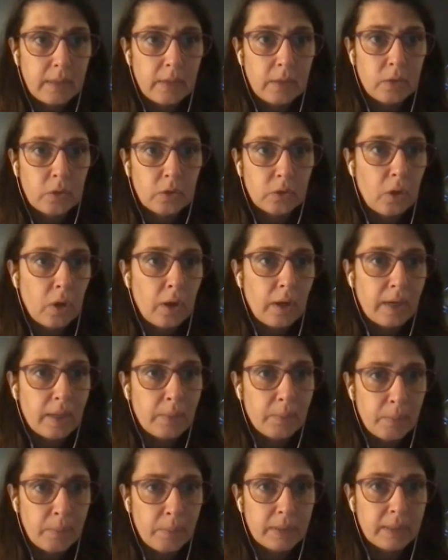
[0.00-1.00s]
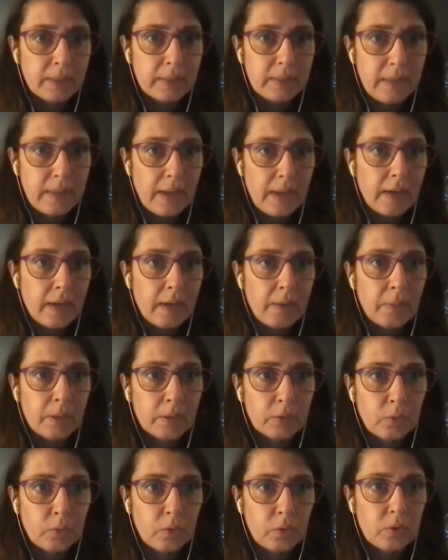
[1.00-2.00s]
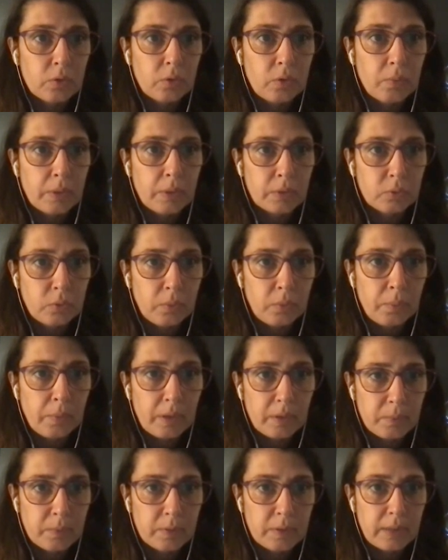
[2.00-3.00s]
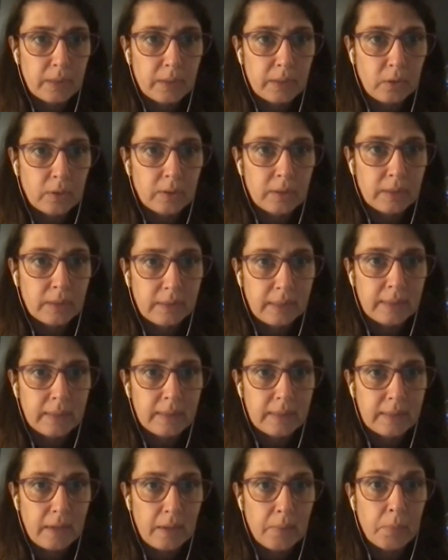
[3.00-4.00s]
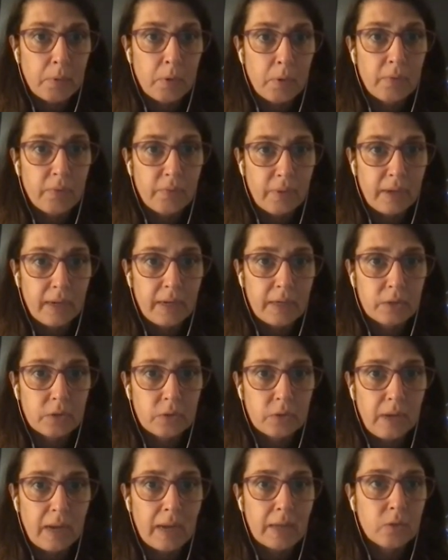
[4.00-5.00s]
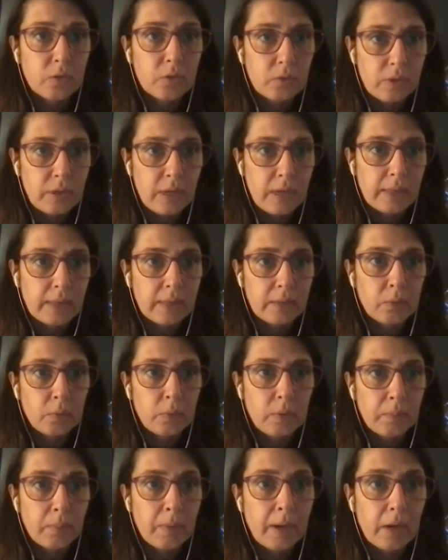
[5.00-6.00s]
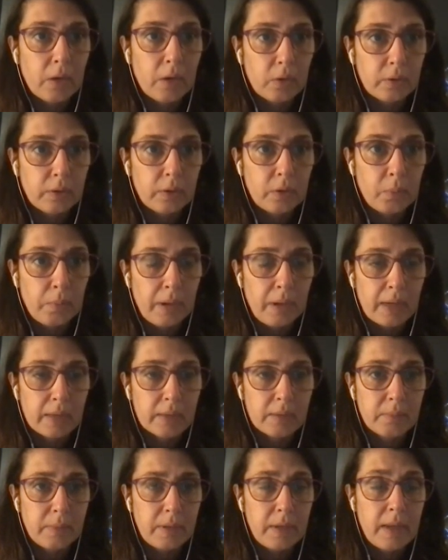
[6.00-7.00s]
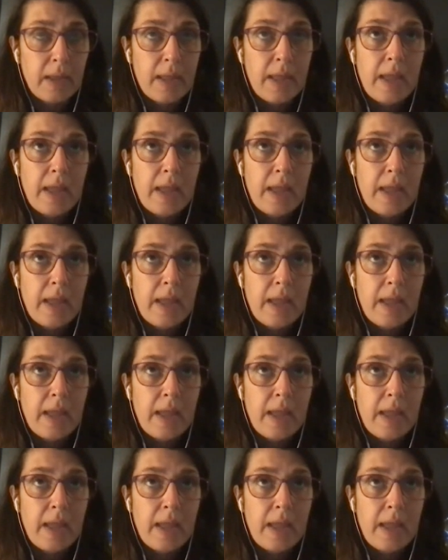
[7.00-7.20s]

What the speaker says: not only BPDCN, but also mature plasmacytoid dendritic cell proliferation associated with myeloid neoplasm,